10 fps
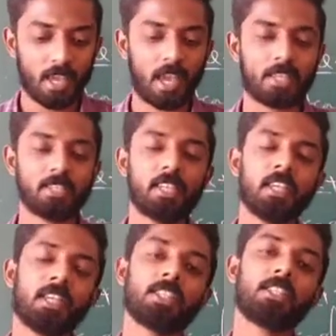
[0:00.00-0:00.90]
as
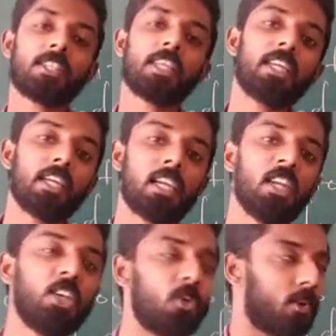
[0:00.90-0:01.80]
a single
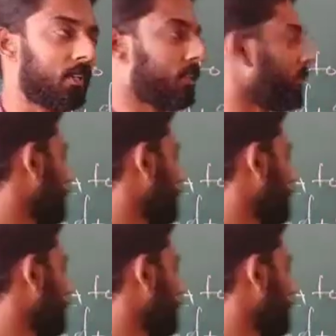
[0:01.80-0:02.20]
unit